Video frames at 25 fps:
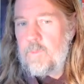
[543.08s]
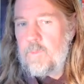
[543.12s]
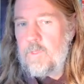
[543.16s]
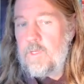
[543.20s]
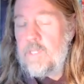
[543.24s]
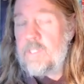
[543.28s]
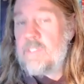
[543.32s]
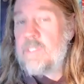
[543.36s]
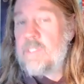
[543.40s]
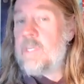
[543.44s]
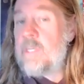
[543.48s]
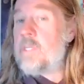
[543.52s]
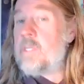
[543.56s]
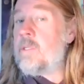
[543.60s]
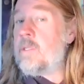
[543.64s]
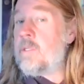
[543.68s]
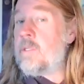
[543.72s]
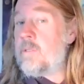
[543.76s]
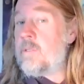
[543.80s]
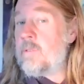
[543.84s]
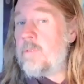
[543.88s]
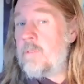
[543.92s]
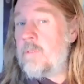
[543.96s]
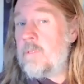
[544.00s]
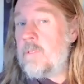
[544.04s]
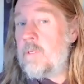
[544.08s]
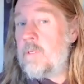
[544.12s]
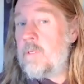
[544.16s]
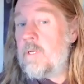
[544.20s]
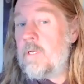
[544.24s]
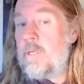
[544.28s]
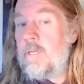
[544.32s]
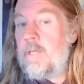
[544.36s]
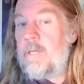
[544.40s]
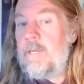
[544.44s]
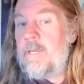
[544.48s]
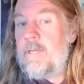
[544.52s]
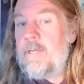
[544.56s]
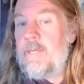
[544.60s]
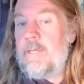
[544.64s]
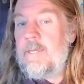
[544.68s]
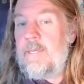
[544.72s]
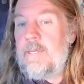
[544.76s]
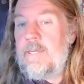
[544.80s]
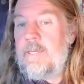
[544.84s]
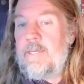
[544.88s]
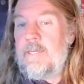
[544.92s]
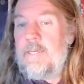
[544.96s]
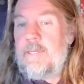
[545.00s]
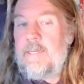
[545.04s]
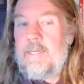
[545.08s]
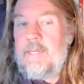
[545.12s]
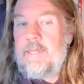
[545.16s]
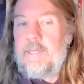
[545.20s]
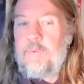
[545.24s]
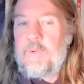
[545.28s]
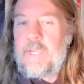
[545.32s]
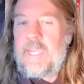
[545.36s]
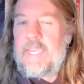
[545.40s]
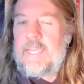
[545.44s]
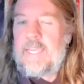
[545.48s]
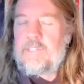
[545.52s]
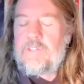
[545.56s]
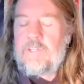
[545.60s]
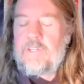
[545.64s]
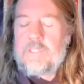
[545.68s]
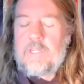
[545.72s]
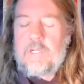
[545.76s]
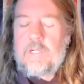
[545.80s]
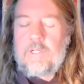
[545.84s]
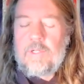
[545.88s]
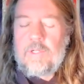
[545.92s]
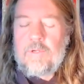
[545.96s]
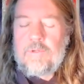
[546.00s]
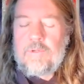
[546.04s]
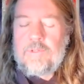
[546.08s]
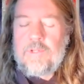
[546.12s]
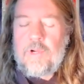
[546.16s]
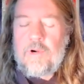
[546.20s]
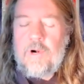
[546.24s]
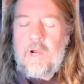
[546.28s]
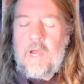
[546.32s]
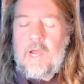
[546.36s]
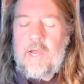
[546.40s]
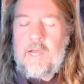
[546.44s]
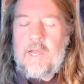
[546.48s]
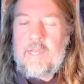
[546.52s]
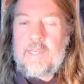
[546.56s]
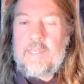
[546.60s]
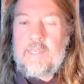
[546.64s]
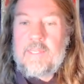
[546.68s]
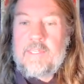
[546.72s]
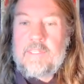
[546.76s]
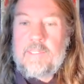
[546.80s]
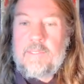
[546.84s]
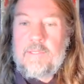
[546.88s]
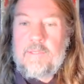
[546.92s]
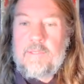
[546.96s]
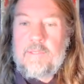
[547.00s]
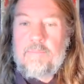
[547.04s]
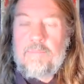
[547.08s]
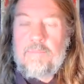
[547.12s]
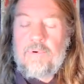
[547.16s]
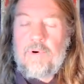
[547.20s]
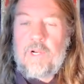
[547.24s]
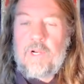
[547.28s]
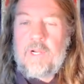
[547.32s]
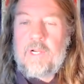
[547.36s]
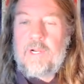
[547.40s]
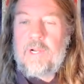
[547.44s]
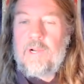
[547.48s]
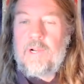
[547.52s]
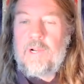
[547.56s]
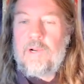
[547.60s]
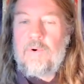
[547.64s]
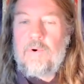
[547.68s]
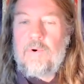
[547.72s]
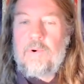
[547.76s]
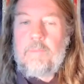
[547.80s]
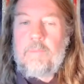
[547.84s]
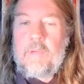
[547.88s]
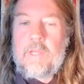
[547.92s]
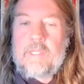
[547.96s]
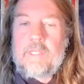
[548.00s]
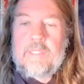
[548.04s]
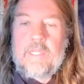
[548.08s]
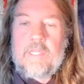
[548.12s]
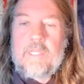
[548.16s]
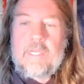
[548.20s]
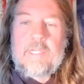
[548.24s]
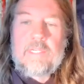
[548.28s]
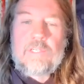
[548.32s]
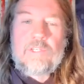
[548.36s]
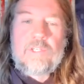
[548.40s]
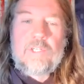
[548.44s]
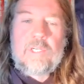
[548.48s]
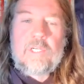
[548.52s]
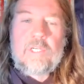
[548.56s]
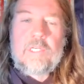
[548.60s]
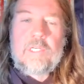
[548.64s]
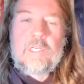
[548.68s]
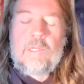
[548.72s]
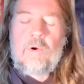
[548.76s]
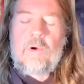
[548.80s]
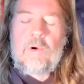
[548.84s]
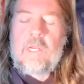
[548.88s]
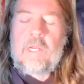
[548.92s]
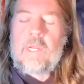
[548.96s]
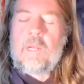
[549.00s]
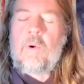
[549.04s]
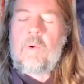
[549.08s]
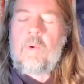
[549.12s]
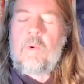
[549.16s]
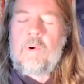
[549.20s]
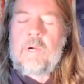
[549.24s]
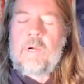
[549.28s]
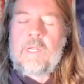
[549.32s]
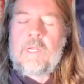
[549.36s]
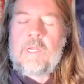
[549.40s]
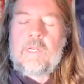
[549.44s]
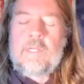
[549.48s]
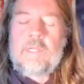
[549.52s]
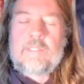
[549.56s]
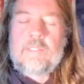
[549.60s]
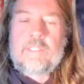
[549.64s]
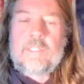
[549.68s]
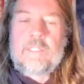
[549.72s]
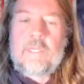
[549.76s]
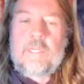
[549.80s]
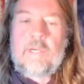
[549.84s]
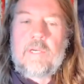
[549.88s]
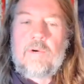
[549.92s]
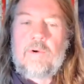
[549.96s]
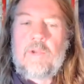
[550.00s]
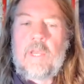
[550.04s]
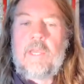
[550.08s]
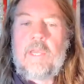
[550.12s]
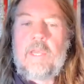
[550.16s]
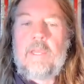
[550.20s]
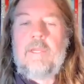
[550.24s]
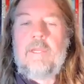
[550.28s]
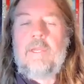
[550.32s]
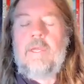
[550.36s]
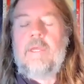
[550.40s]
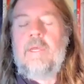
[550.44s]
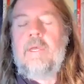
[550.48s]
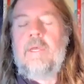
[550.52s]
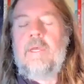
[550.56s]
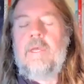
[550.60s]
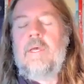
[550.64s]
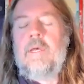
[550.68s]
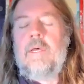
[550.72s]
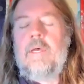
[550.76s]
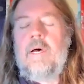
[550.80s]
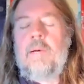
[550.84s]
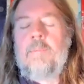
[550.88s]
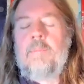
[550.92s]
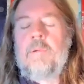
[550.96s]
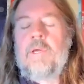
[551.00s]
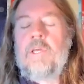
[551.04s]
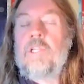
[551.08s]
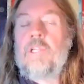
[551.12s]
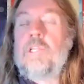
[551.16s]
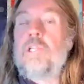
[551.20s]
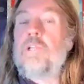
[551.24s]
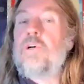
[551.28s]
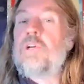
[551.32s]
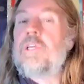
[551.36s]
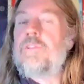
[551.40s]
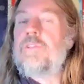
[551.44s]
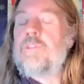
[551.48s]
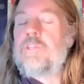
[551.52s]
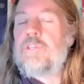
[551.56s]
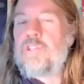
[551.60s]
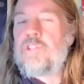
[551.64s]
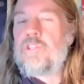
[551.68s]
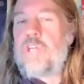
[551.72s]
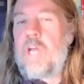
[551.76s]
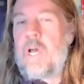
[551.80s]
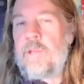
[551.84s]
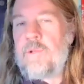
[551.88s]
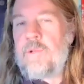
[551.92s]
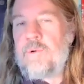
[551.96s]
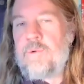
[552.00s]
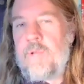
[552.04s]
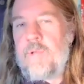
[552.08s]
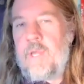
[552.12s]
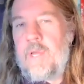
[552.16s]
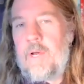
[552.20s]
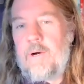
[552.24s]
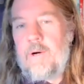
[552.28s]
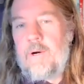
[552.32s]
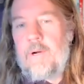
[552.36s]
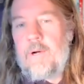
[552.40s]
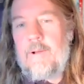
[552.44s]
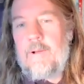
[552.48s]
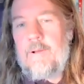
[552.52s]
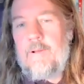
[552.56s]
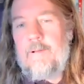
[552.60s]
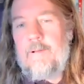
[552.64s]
It's hidden. We can't just close our eyes in prayer or meditation or inquiry and say, okay, I'm going to look at the shadow now.